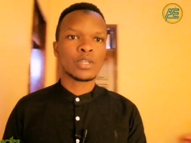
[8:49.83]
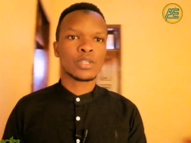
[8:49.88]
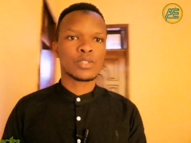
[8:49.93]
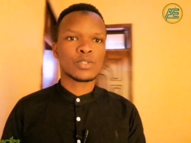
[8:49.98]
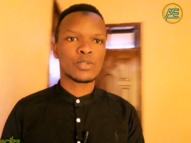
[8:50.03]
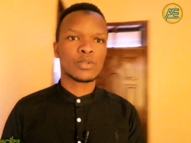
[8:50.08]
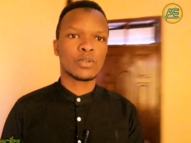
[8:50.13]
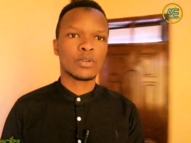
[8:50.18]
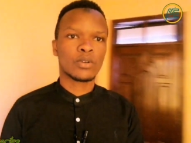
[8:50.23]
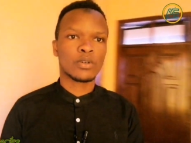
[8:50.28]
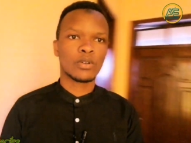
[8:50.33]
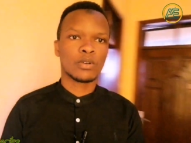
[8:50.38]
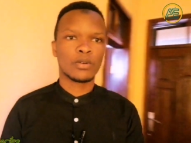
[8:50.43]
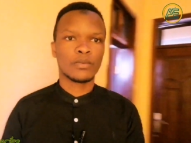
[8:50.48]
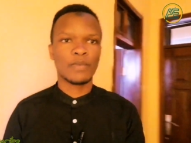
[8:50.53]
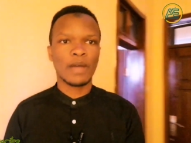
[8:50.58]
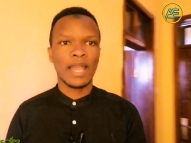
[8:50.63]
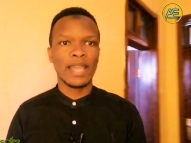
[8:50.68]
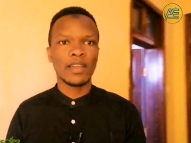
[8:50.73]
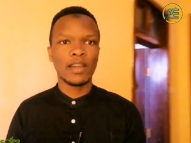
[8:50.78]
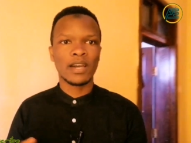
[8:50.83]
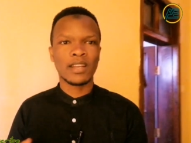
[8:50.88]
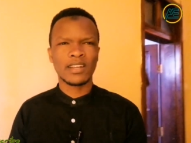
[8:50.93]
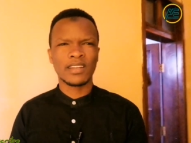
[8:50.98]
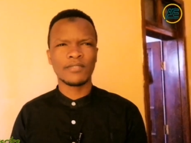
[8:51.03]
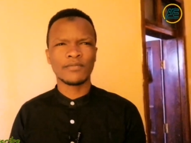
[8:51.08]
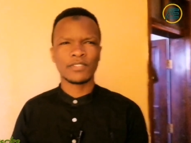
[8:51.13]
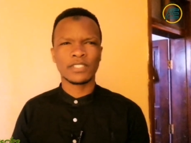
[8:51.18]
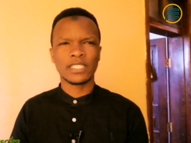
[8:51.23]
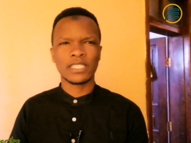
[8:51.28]
So I
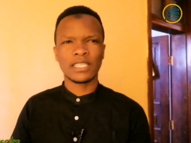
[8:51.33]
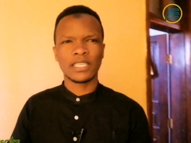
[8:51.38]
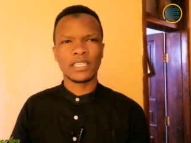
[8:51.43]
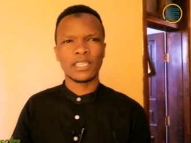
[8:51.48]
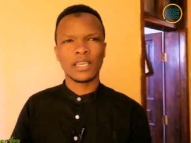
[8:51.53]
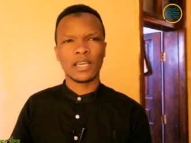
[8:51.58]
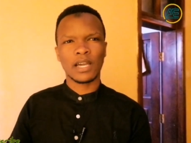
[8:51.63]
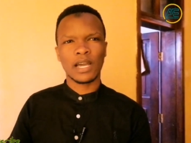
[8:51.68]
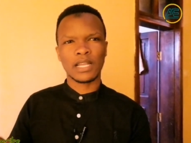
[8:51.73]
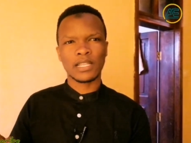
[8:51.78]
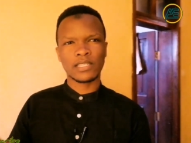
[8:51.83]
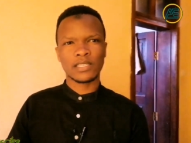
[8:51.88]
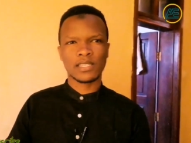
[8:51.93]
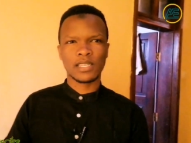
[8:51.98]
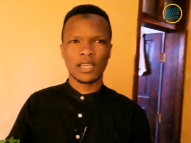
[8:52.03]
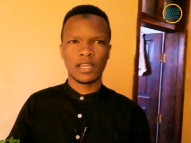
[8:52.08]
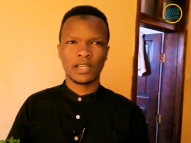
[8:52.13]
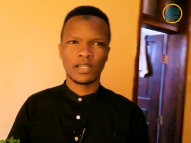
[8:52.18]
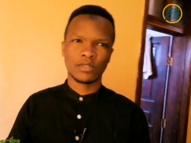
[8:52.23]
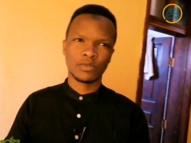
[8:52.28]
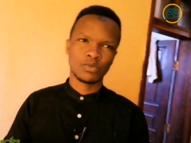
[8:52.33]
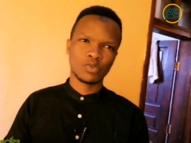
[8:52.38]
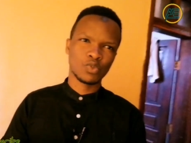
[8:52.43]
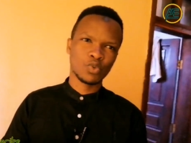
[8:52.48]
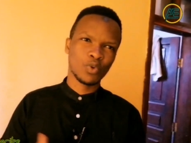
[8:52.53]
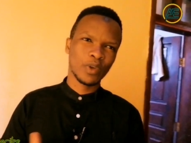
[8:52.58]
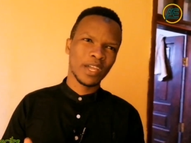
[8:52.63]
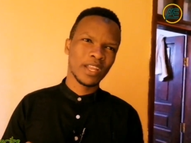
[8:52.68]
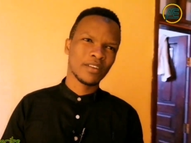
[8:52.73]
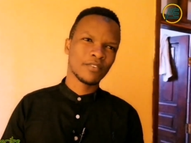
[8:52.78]
arrived here at
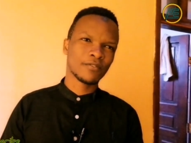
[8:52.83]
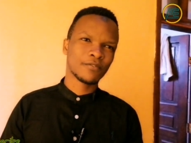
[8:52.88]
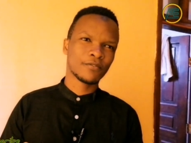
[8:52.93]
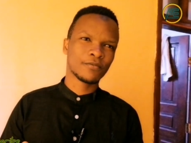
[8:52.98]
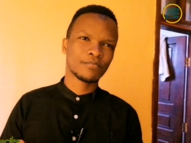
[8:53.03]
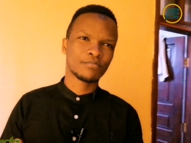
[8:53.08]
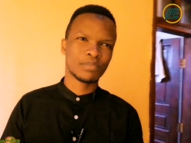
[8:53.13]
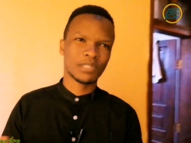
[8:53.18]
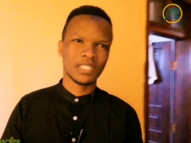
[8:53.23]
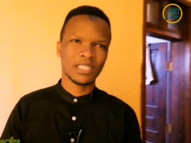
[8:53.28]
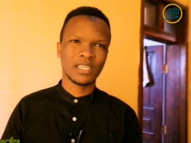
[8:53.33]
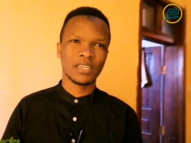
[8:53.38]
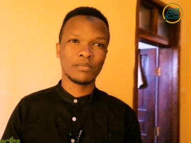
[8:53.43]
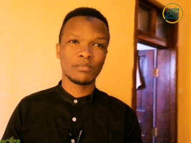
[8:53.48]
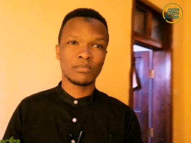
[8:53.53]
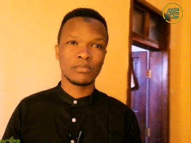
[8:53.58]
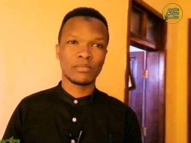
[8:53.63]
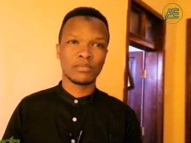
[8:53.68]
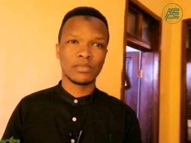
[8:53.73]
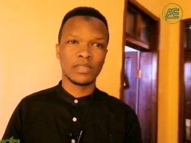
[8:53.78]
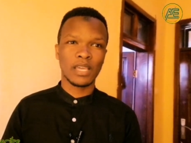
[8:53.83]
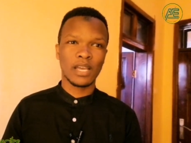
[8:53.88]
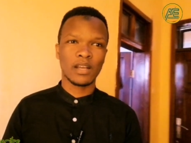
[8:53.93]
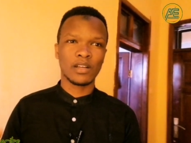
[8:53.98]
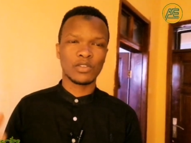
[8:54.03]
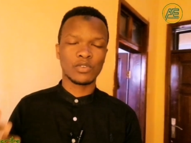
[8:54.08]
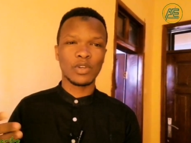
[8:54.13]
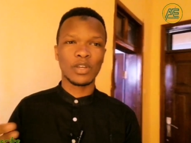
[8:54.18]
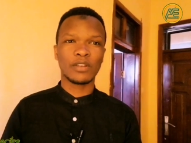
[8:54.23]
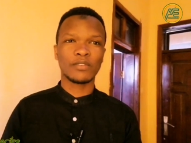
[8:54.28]
12 p.m. Yeah,
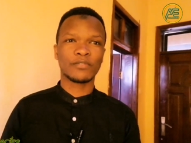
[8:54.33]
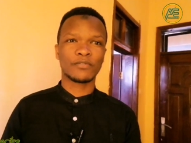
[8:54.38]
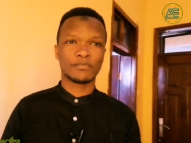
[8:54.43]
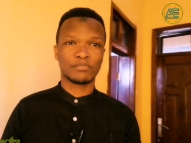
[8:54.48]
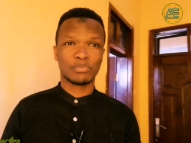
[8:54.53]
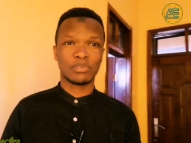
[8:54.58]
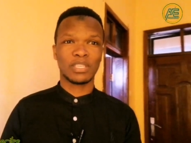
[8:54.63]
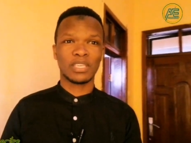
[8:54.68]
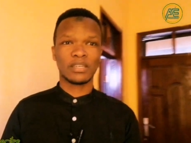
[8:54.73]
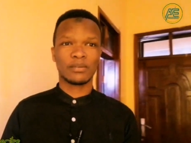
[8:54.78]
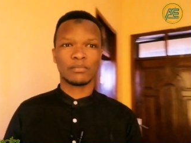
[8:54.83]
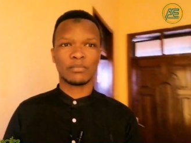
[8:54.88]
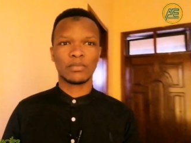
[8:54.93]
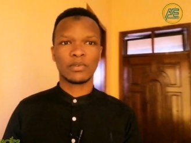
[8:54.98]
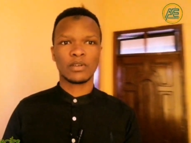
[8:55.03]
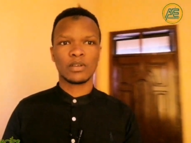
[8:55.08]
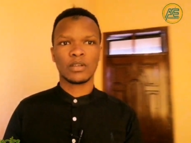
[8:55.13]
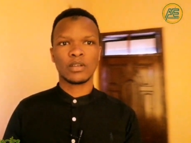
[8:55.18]
12 p.m.